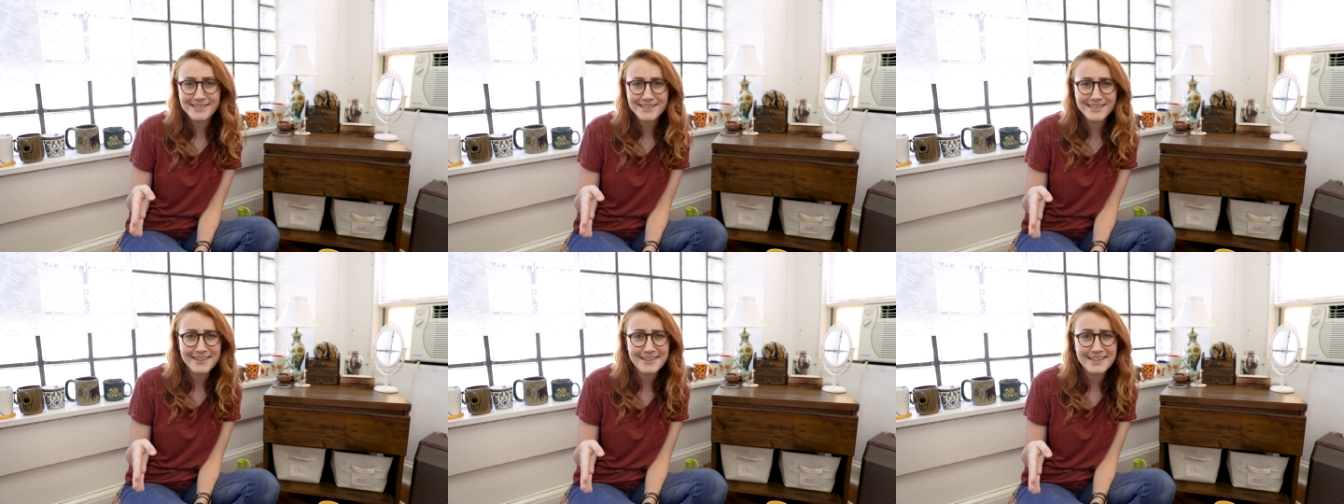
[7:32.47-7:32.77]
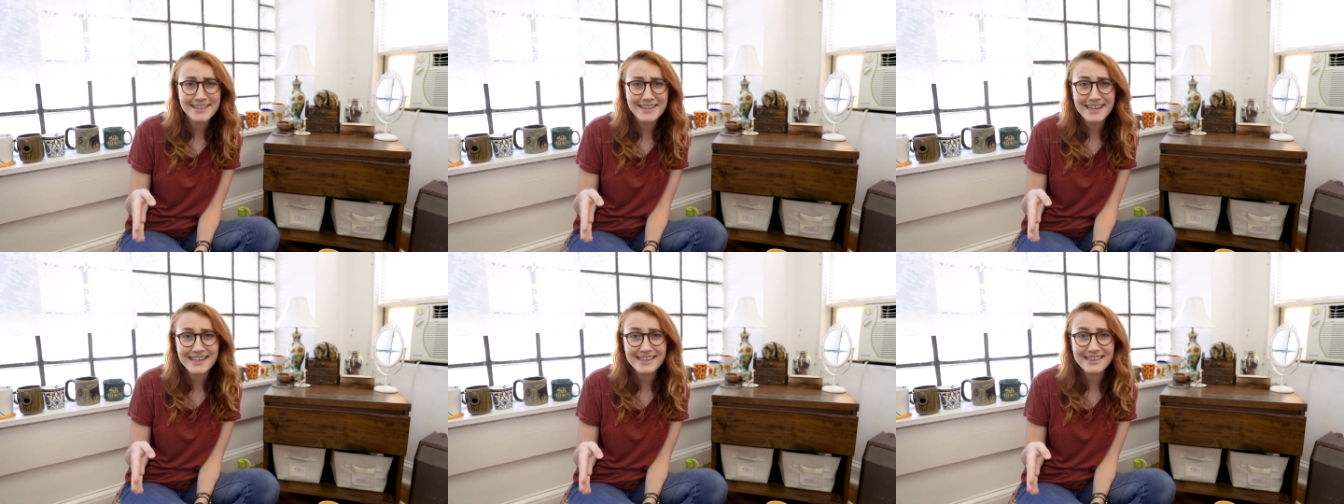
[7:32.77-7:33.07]

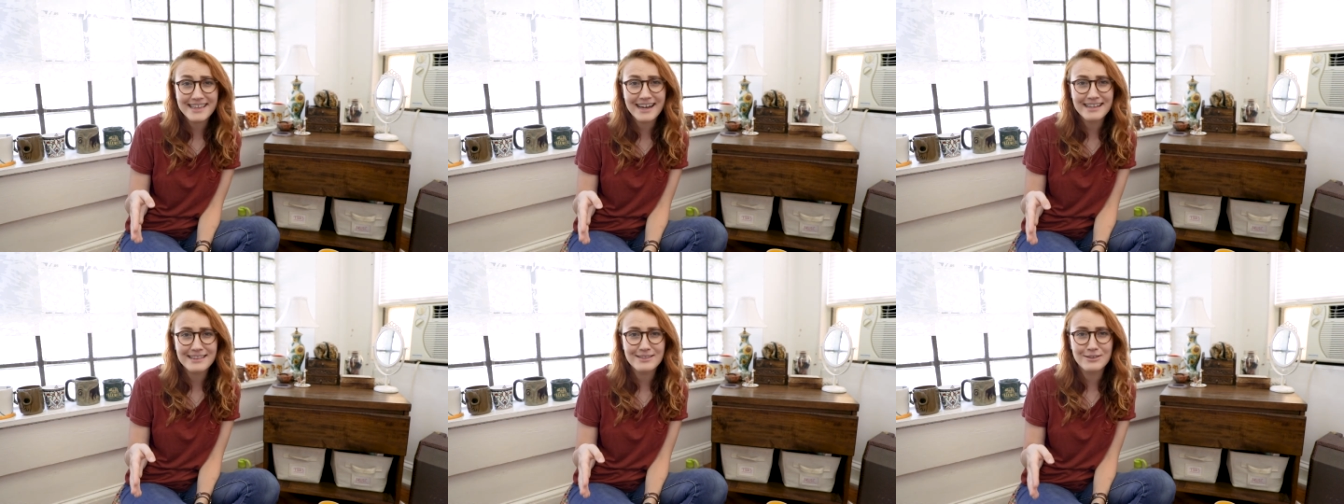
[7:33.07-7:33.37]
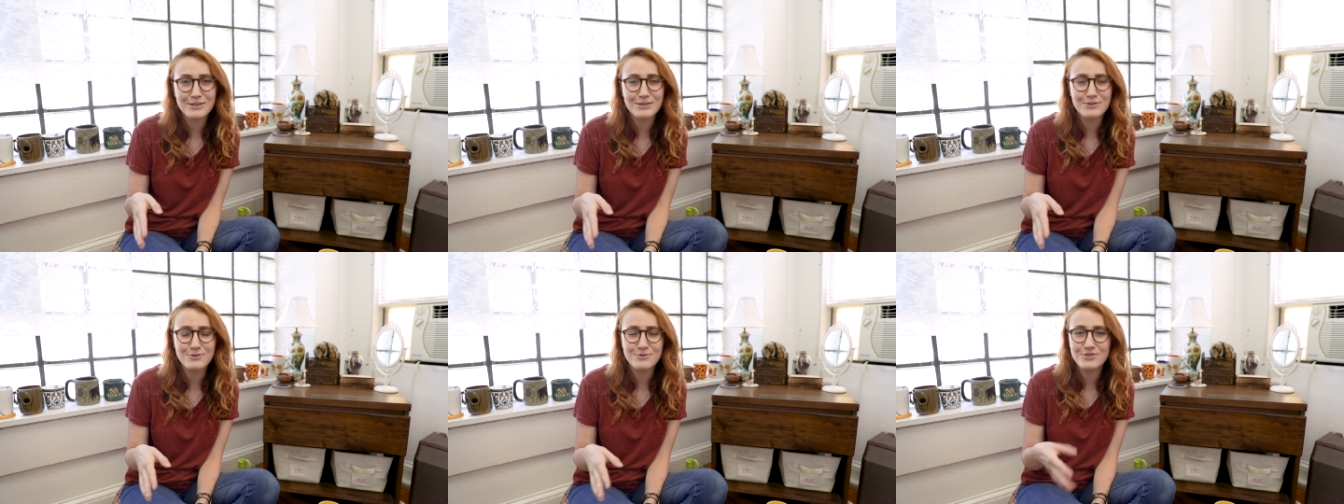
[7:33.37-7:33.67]
silly like
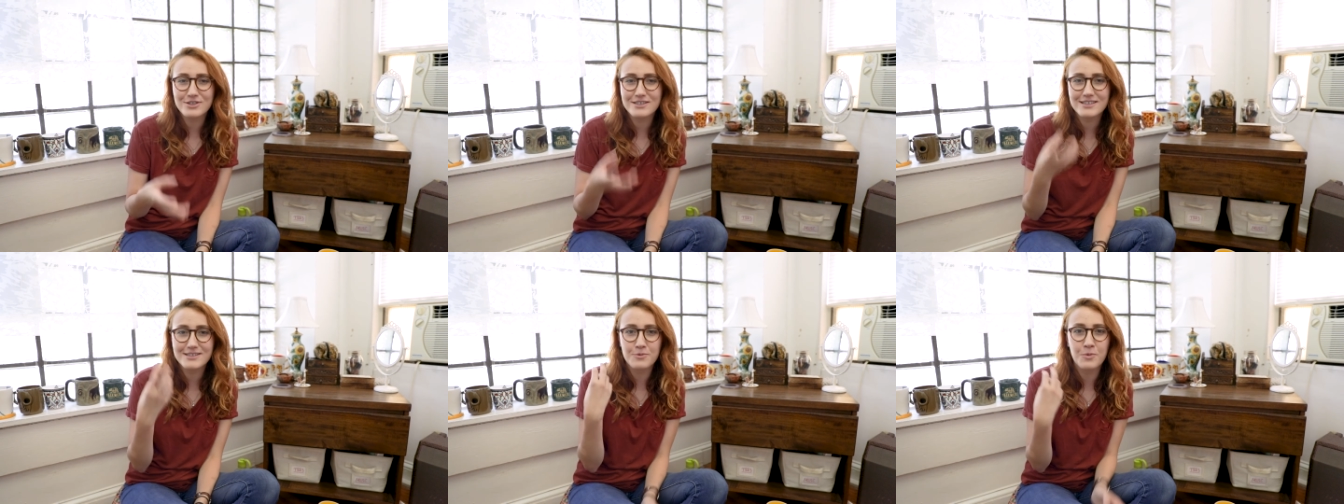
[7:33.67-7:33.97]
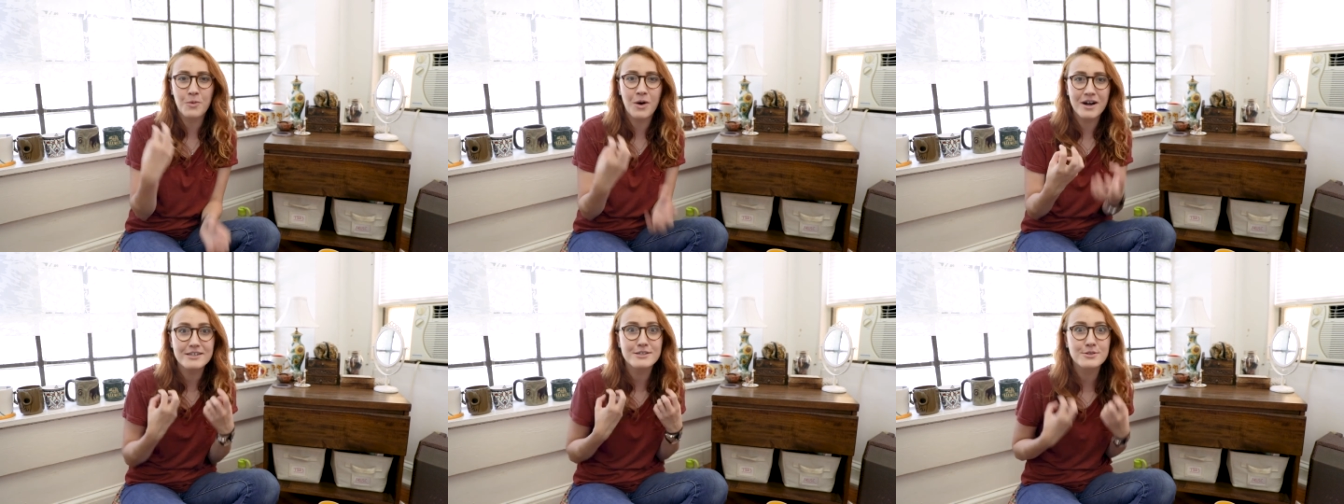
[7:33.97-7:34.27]
that you just
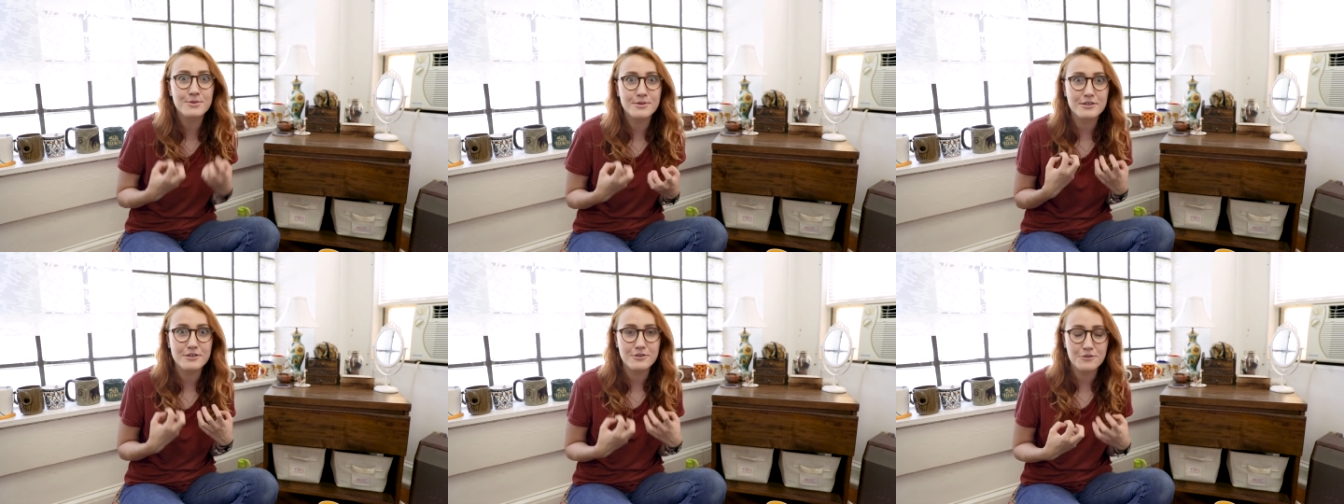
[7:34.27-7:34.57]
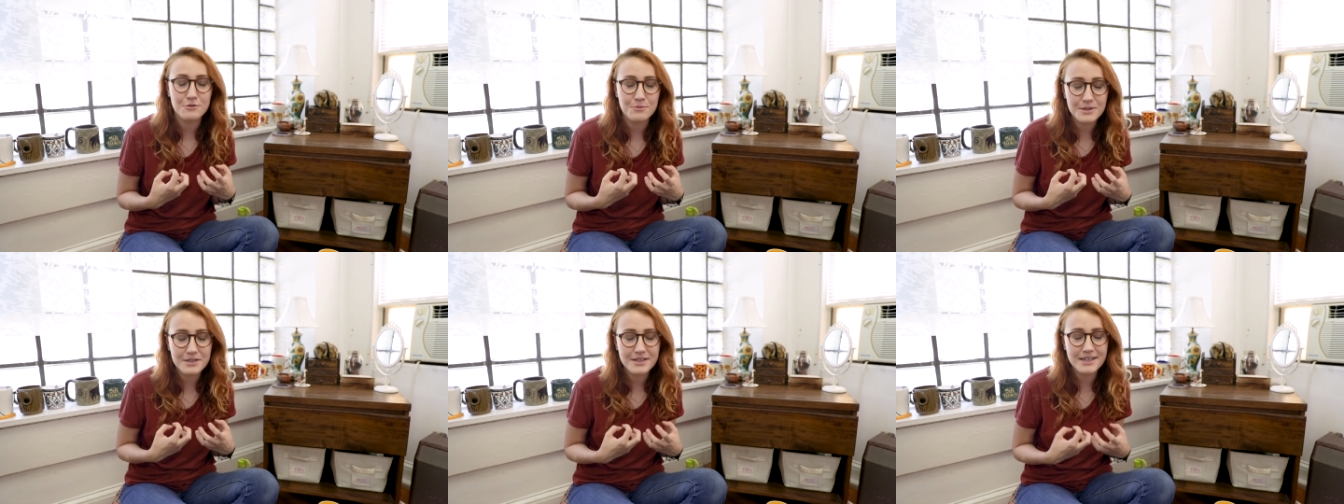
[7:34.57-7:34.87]
want to
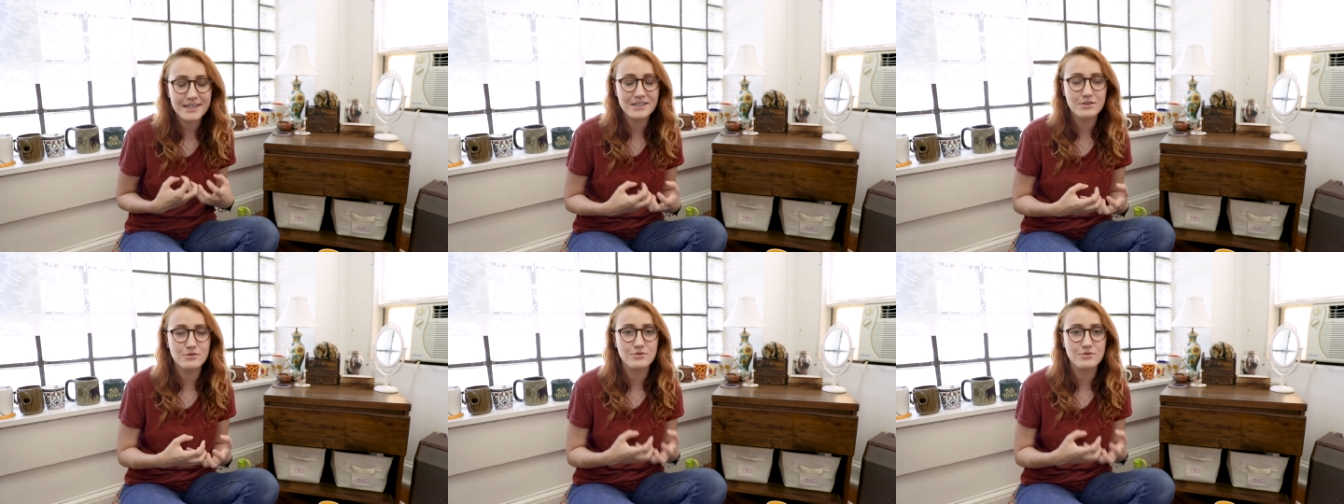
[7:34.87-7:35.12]
accumulate.